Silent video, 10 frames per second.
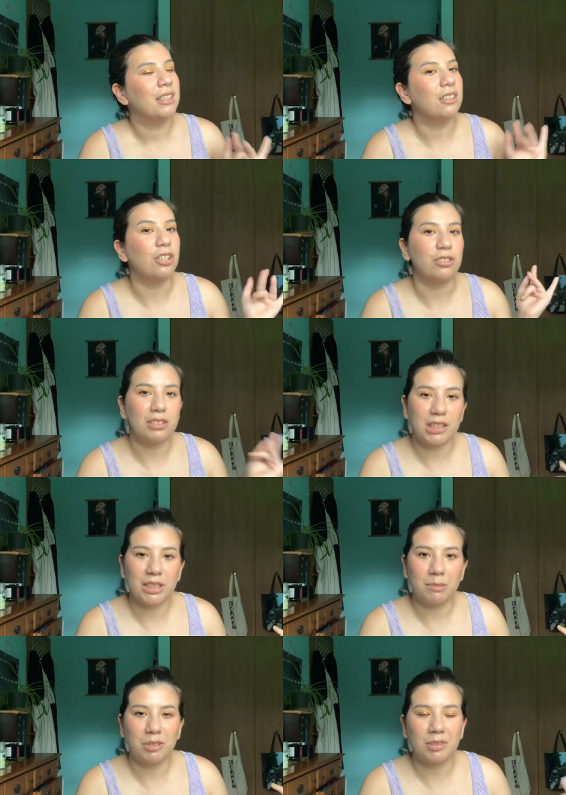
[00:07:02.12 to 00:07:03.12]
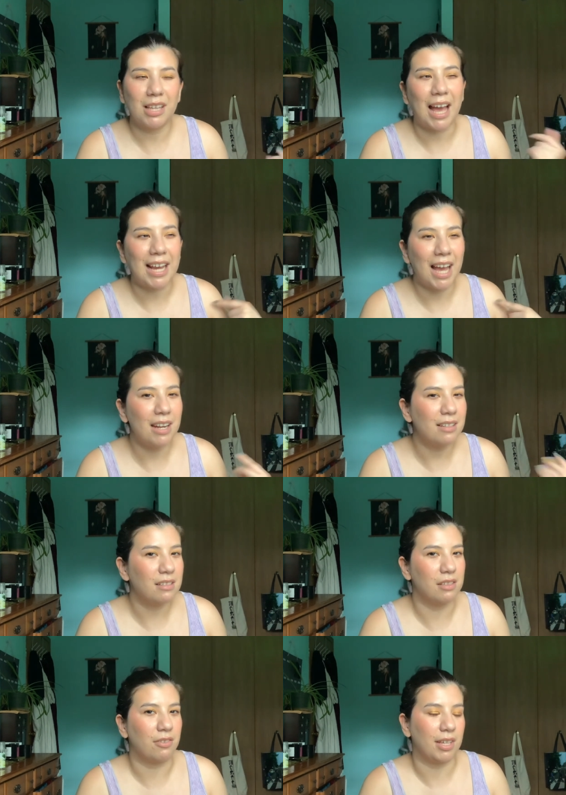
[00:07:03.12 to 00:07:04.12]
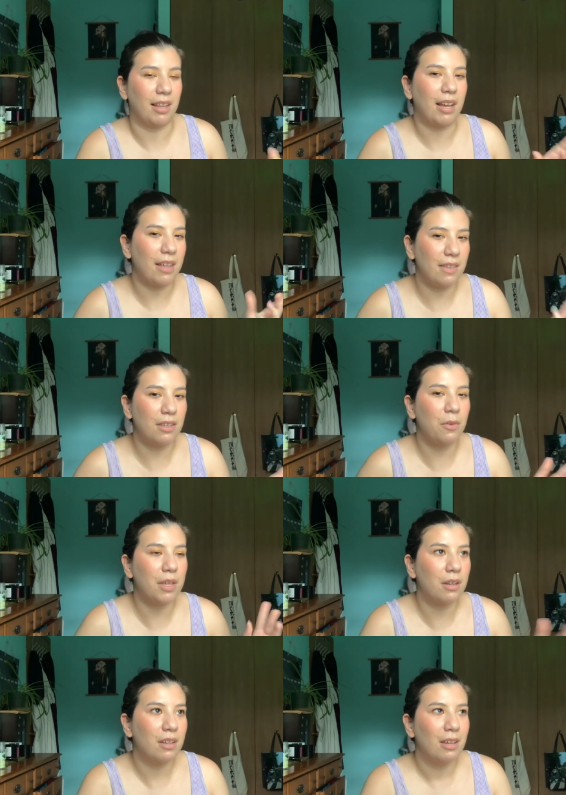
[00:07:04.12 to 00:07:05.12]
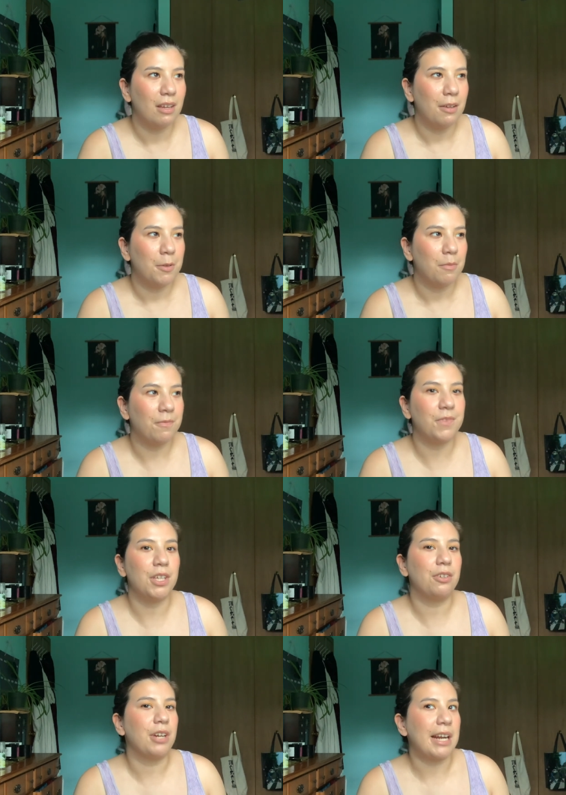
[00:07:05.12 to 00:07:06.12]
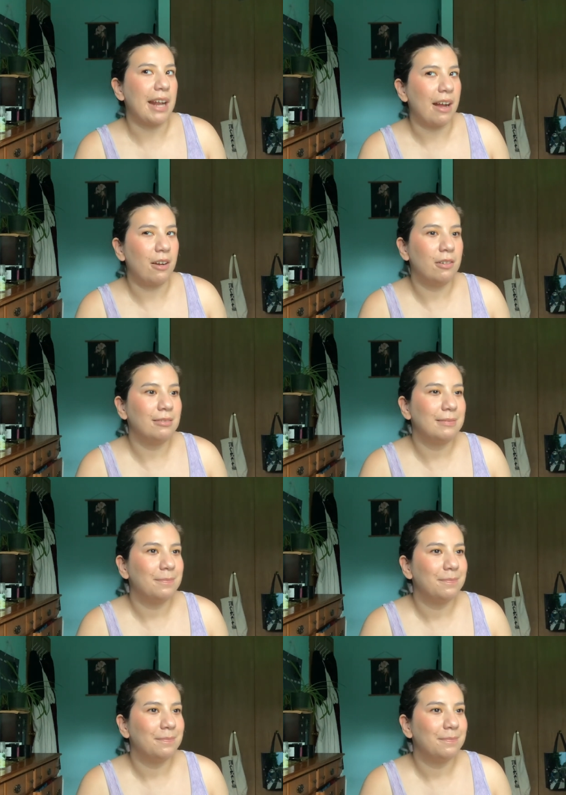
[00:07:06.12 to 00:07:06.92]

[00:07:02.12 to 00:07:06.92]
color stories between them. I kind of disagree. Like I think you can figure it out.